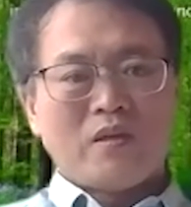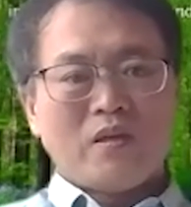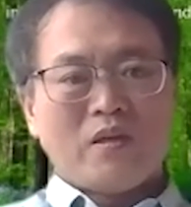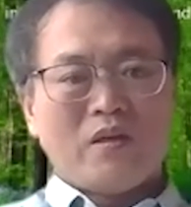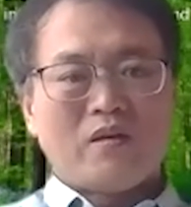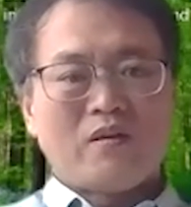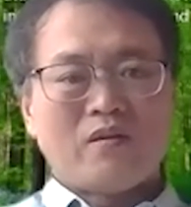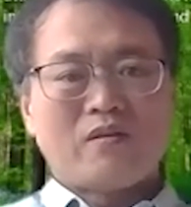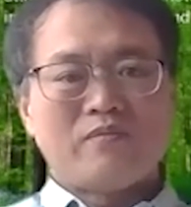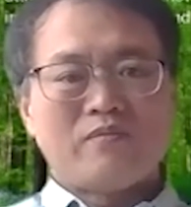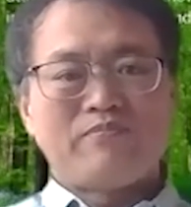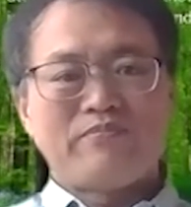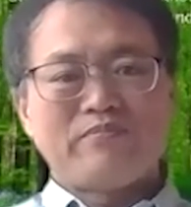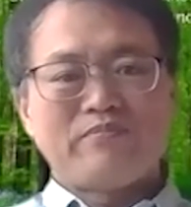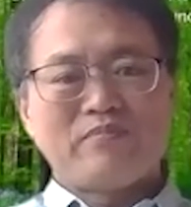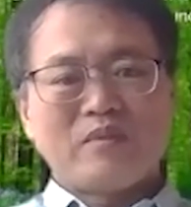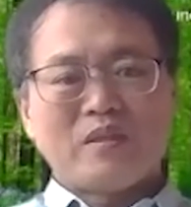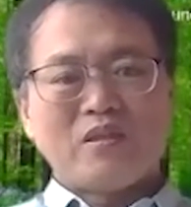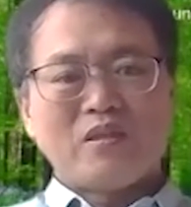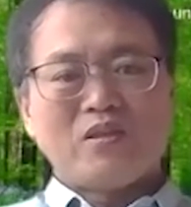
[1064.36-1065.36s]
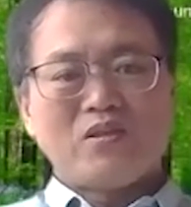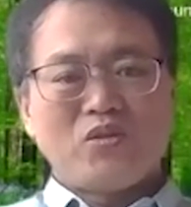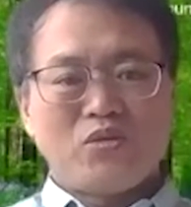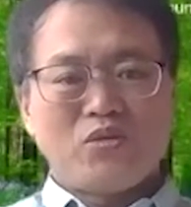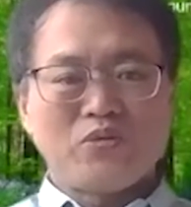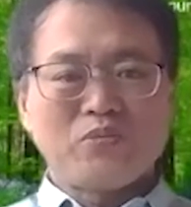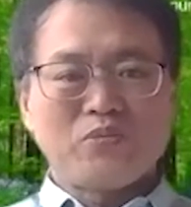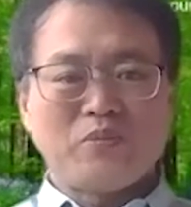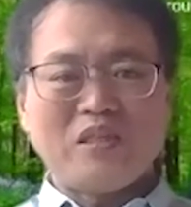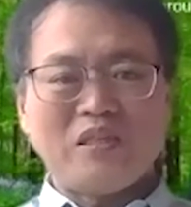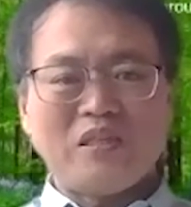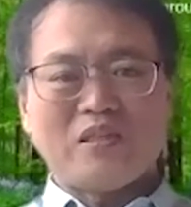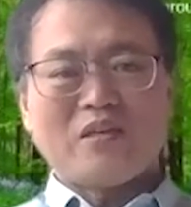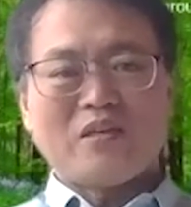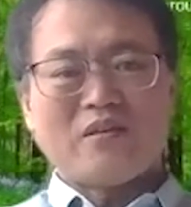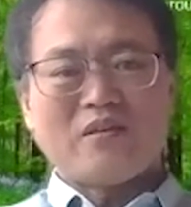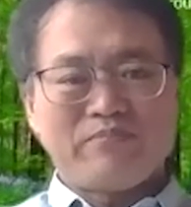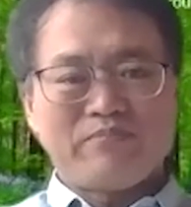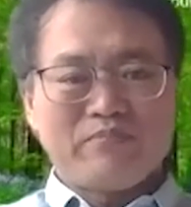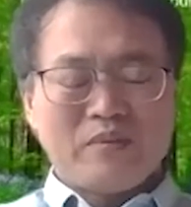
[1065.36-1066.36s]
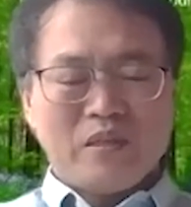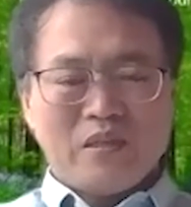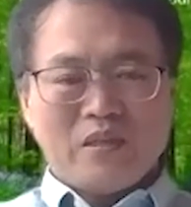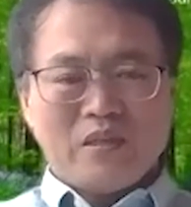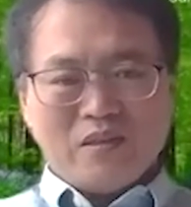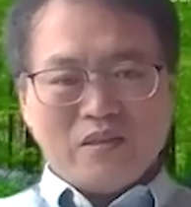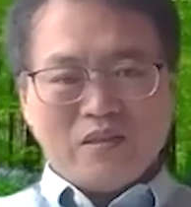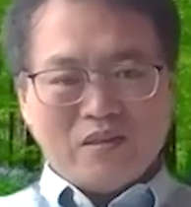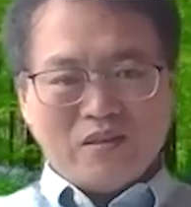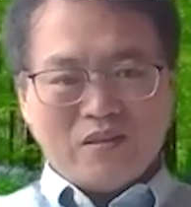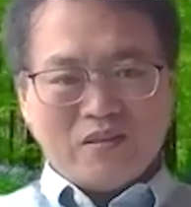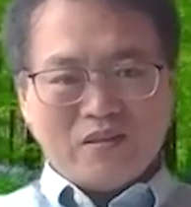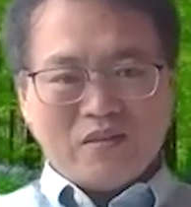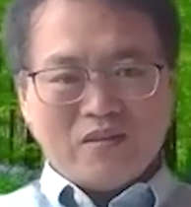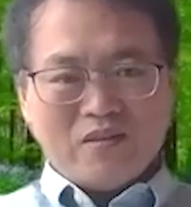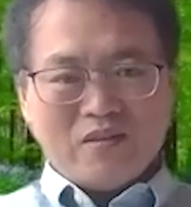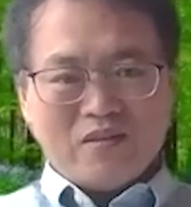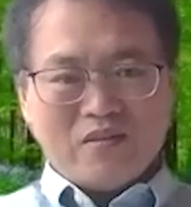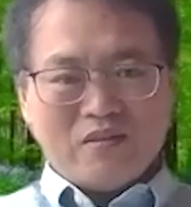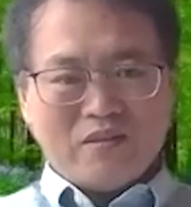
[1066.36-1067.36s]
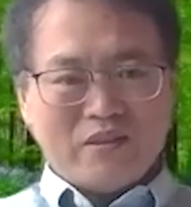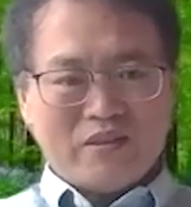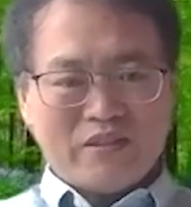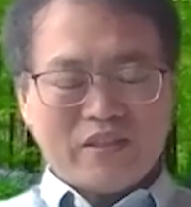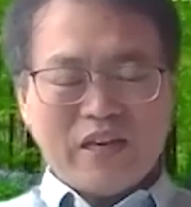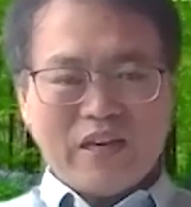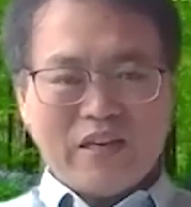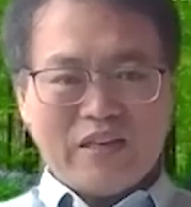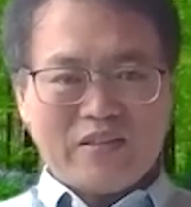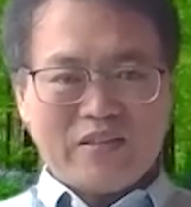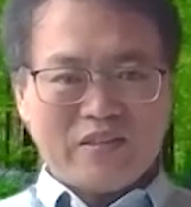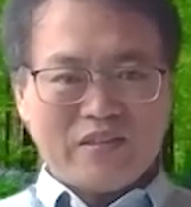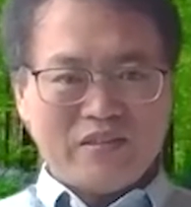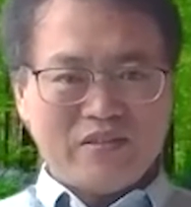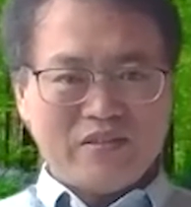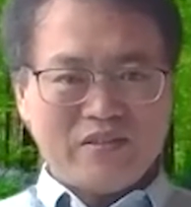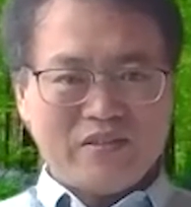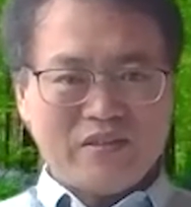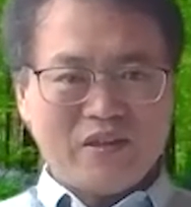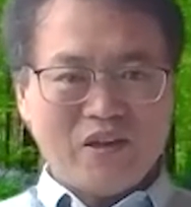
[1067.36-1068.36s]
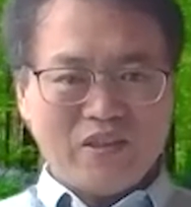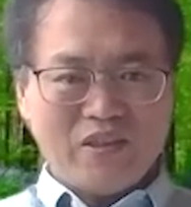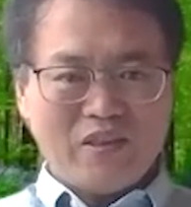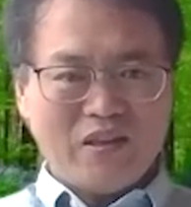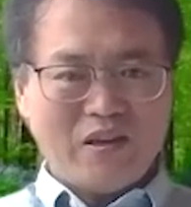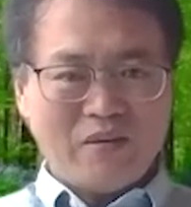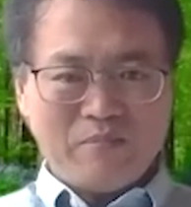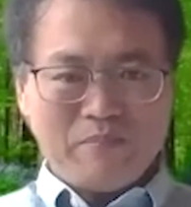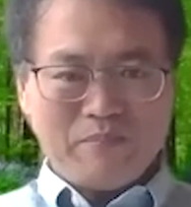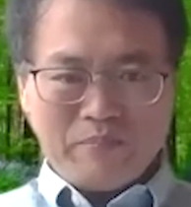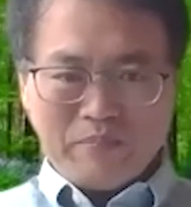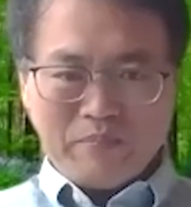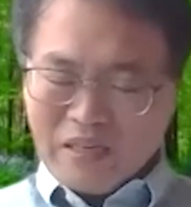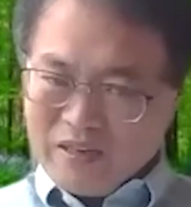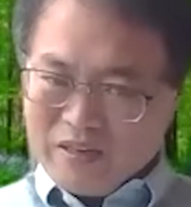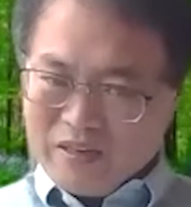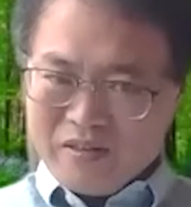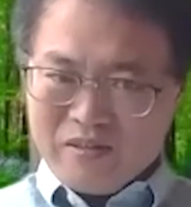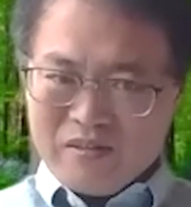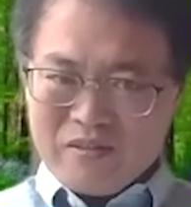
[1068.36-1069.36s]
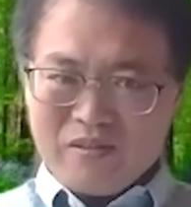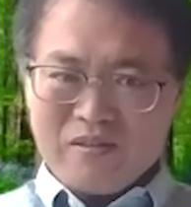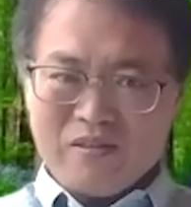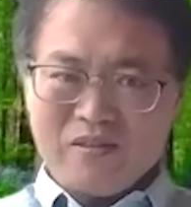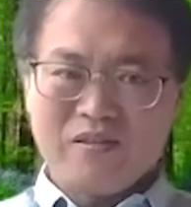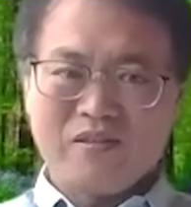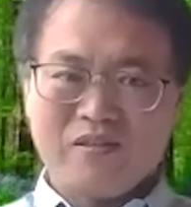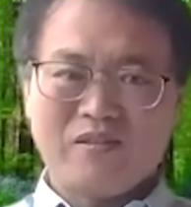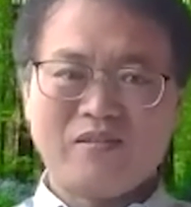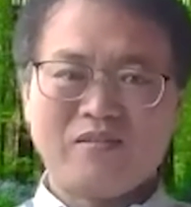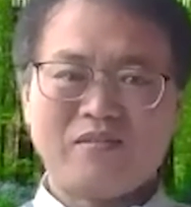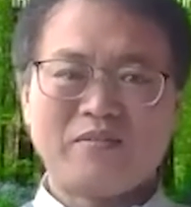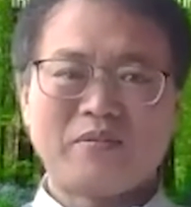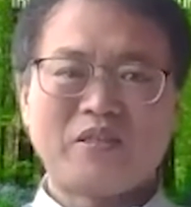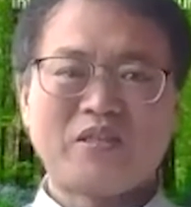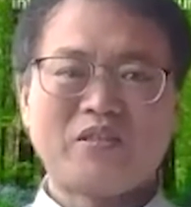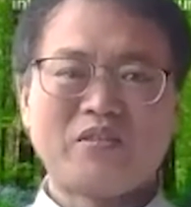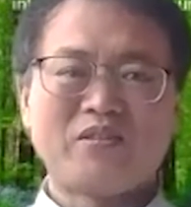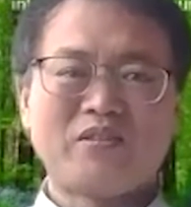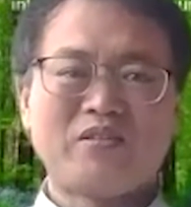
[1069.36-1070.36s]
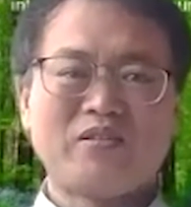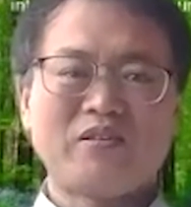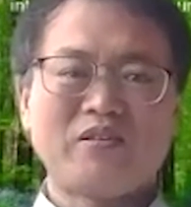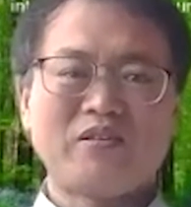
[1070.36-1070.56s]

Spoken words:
To me, the size is not that matter, because